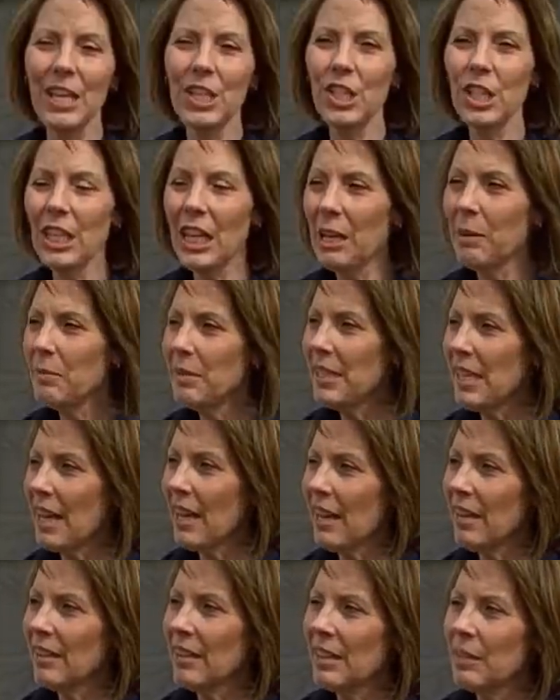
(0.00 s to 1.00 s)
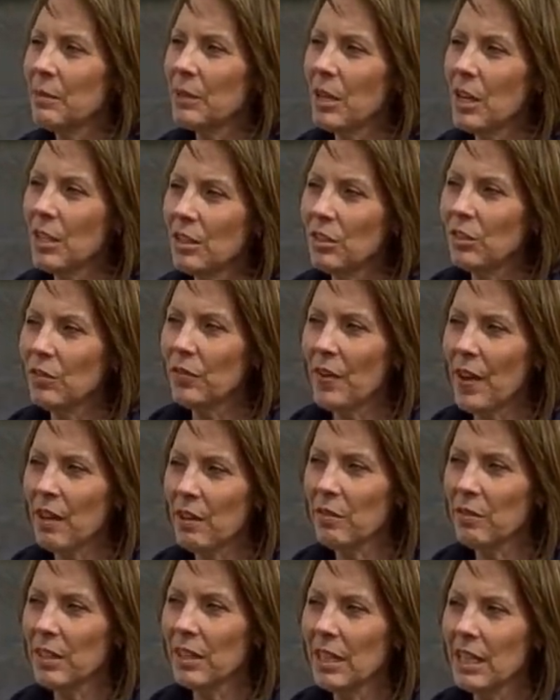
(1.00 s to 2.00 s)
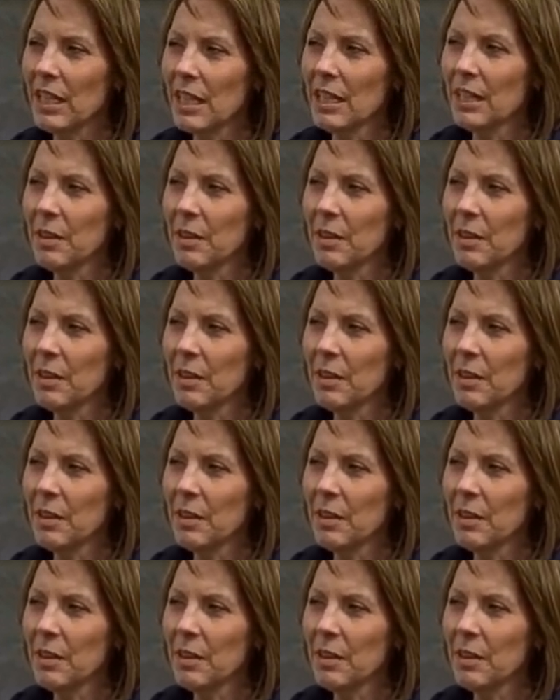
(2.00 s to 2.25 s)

and she came down, and we also found,